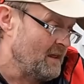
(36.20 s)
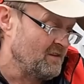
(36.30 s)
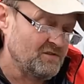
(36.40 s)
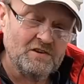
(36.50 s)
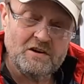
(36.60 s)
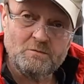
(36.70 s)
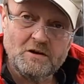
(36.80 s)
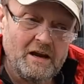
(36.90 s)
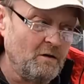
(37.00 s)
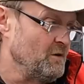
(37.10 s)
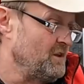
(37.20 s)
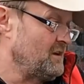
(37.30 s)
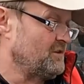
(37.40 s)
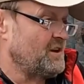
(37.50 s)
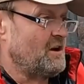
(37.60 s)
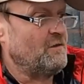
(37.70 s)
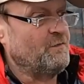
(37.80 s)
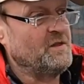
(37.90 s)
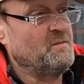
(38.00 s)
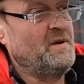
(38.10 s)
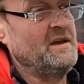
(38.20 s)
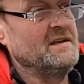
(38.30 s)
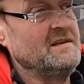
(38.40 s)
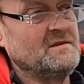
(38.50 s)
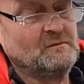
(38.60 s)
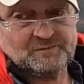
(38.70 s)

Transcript: So we'll get on with it. I'll start off with the peas.